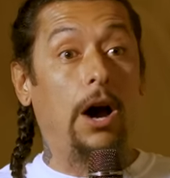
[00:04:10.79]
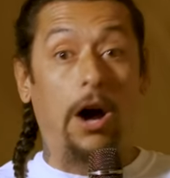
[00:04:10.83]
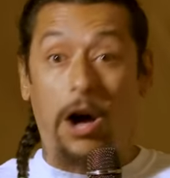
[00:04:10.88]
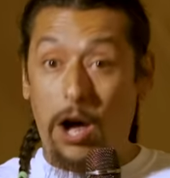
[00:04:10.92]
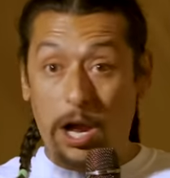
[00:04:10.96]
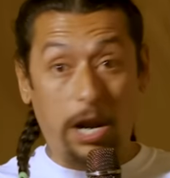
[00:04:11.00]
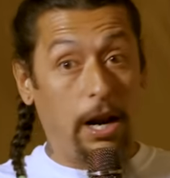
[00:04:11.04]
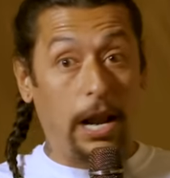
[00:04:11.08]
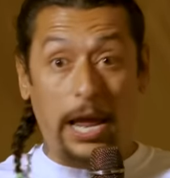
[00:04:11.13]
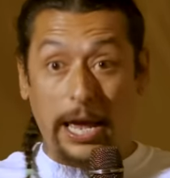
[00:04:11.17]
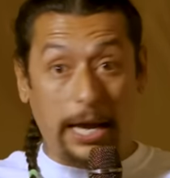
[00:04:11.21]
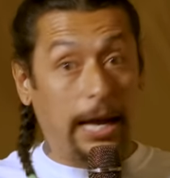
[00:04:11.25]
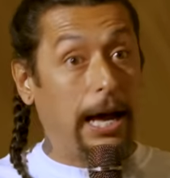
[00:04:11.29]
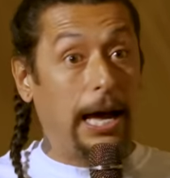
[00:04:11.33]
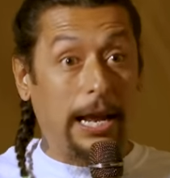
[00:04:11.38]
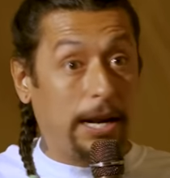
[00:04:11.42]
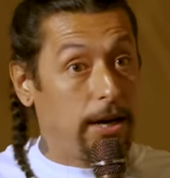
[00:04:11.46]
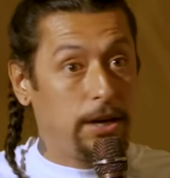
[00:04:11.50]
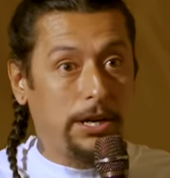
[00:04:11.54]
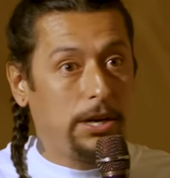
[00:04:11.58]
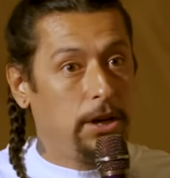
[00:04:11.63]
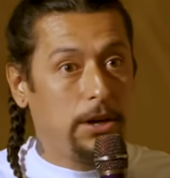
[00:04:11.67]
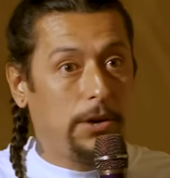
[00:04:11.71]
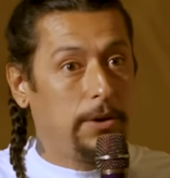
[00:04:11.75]
All I
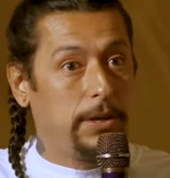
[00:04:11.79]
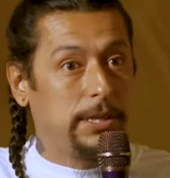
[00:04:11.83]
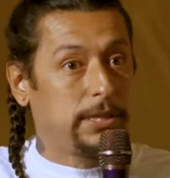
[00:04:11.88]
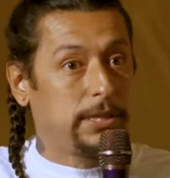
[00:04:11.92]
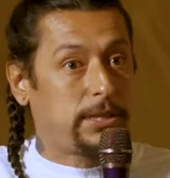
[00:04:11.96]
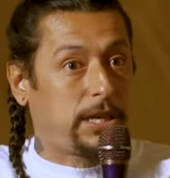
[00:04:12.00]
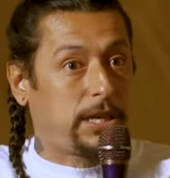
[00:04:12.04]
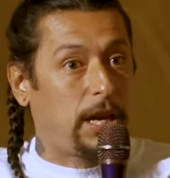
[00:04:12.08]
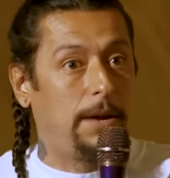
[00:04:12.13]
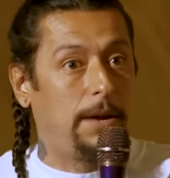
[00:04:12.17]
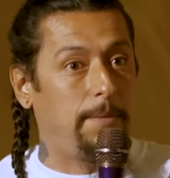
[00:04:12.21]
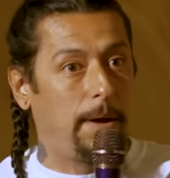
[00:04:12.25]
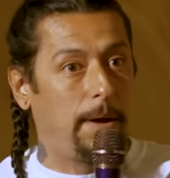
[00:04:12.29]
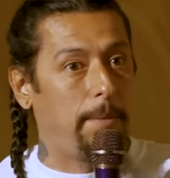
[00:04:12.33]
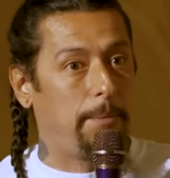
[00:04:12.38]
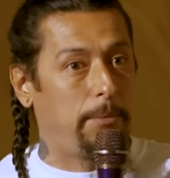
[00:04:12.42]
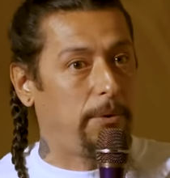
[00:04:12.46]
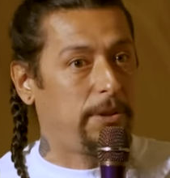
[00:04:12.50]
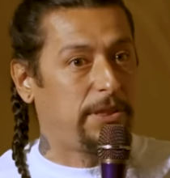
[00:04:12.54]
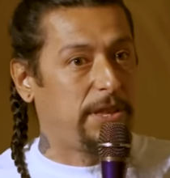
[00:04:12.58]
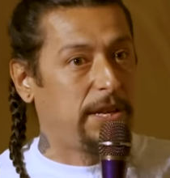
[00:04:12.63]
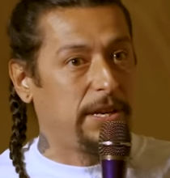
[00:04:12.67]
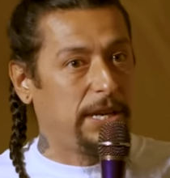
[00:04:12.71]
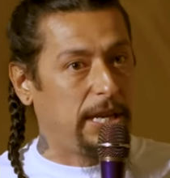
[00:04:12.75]
gotta do is come up
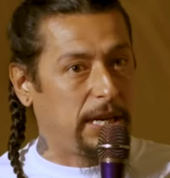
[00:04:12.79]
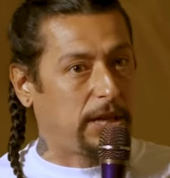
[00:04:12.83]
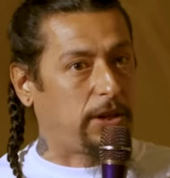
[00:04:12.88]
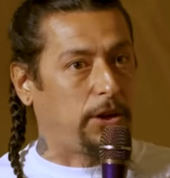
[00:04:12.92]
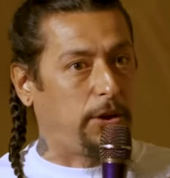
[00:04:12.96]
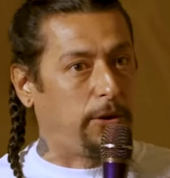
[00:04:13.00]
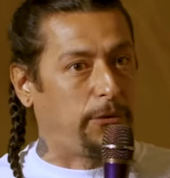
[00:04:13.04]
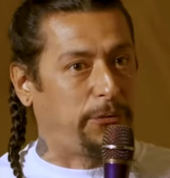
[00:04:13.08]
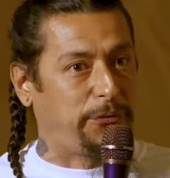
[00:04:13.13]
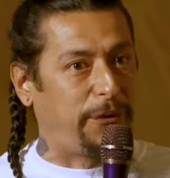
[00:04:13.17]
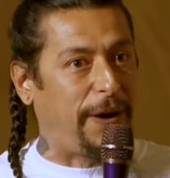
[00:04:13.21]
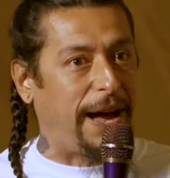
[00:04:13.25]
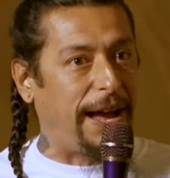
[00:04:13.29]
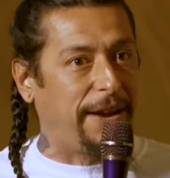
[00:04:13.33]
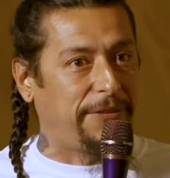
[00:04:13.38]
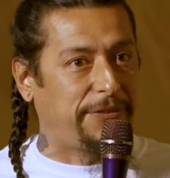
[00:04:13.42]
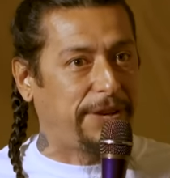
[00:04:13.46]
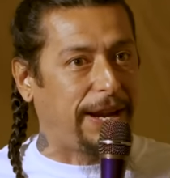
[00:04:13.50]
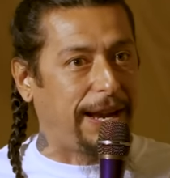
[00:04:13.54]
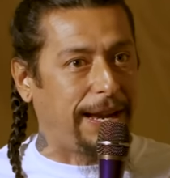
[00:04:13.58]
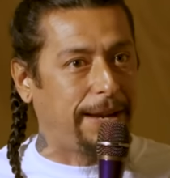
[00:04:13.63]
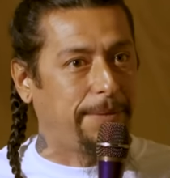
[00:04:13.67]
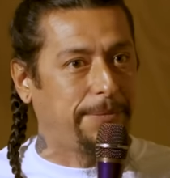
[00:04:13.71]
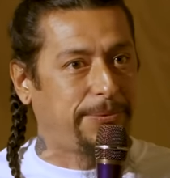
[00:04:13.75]
with a nickel 5
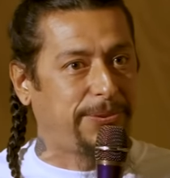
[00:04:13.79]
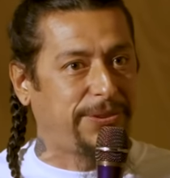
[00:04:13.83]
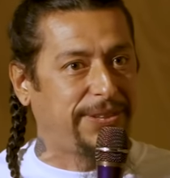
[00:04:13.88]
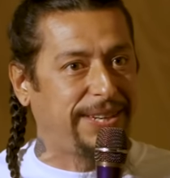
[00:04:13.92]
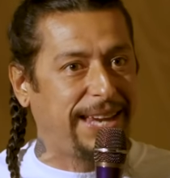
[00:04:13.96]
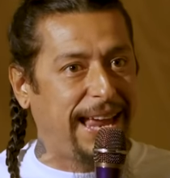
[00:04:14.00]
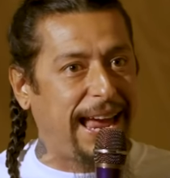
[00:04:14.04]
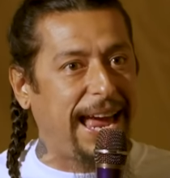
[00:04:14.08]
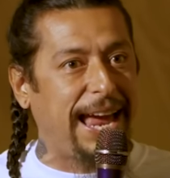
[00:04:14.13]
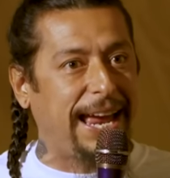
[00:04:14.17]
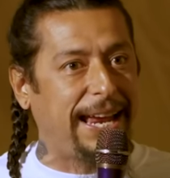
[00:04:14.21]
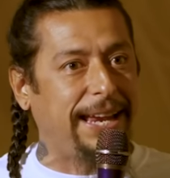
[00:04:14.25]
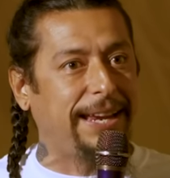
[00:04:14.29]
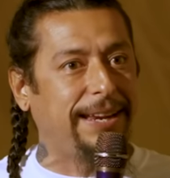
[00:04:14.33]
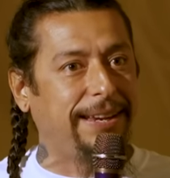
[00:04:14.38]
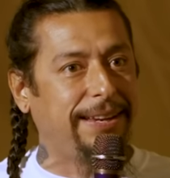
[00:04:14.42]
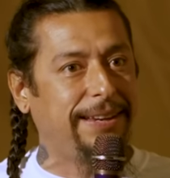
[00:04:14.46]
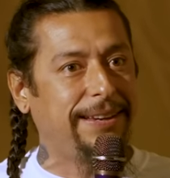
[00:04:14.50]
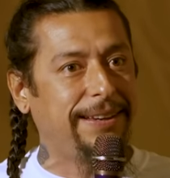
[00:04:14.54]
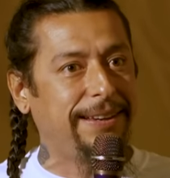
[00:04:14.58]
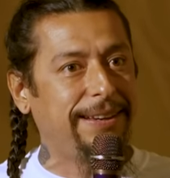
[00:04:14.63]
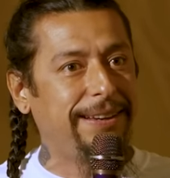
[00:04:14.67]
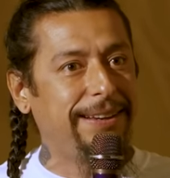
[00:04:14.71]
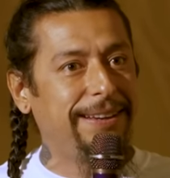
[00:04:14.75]
times a
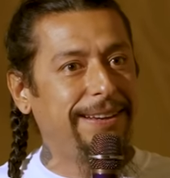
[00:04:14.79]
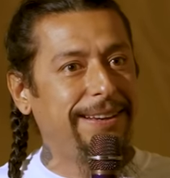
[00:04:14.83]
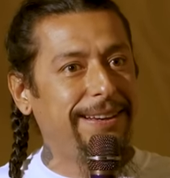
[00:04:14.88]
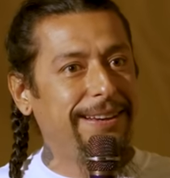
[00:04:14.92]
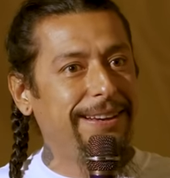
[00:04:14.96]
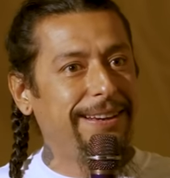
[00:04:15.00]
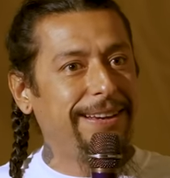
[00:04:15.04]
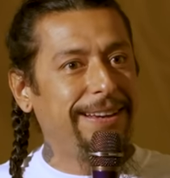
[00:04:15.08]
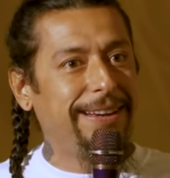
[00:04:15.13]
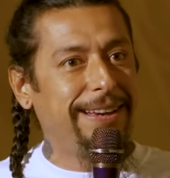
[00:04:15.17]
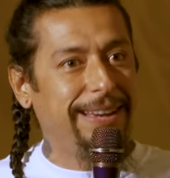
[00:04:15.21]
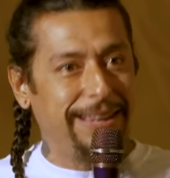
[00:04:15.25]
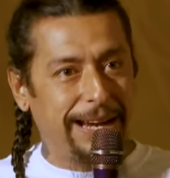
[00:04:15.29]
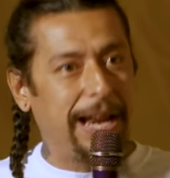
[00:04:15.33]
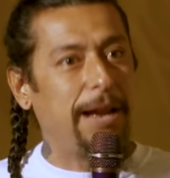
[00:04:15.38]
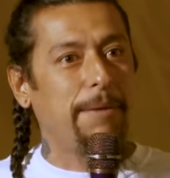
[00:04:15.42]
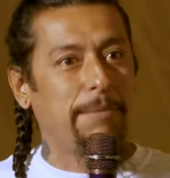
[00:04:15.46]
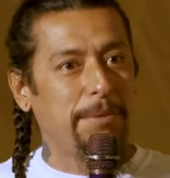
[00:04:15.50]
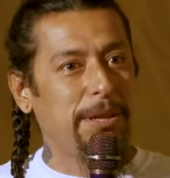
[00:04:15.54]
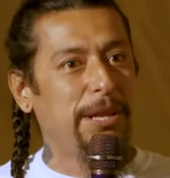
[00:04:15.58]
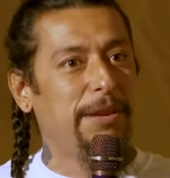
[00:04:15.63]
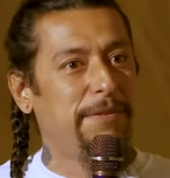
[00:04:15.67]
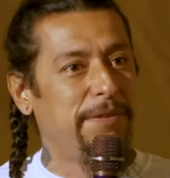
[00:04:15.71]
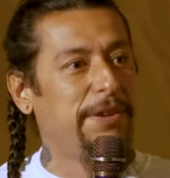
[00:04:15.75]
day, and
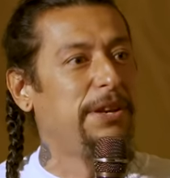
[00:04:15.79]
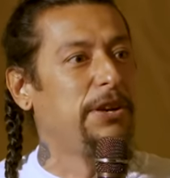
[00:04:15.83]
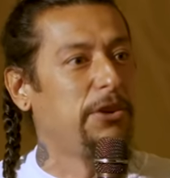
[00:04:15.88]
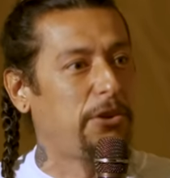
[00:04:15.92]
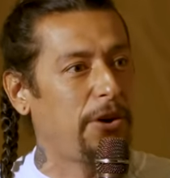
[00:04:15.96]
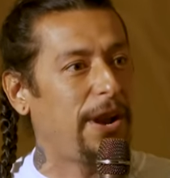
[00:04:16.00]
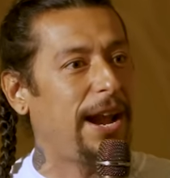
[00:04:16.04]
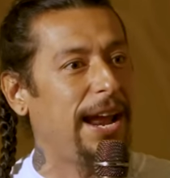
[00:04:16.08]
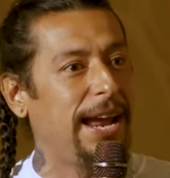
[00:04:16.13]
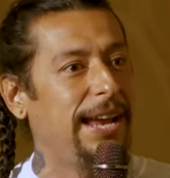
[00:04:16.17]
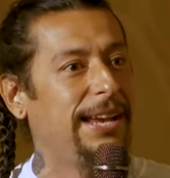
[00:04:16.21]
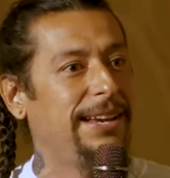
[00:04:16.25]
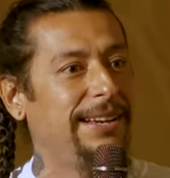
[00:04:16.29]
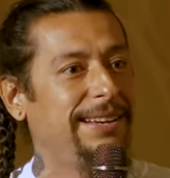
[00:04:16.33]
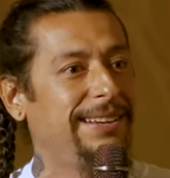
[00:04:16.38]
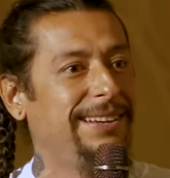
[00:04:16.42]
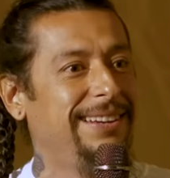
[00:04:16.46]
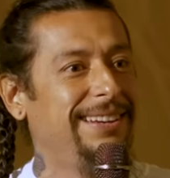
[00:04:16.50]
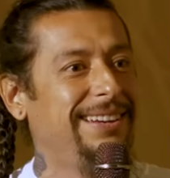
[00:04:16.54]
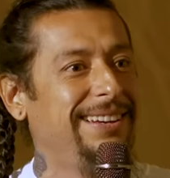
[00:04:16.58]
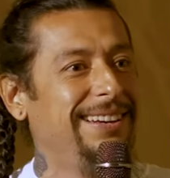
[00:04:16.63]
I'm living great.